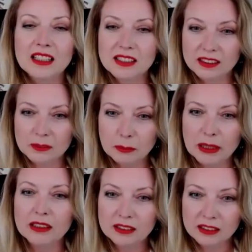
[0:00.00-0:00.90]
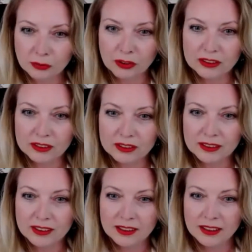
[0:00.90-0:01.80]
takes a completely
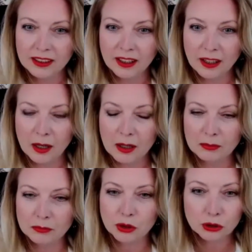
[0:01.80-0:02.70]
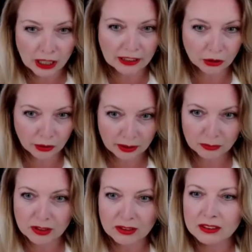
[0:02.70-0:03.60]
different trajectory,
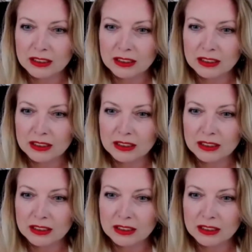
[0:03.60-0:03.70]
a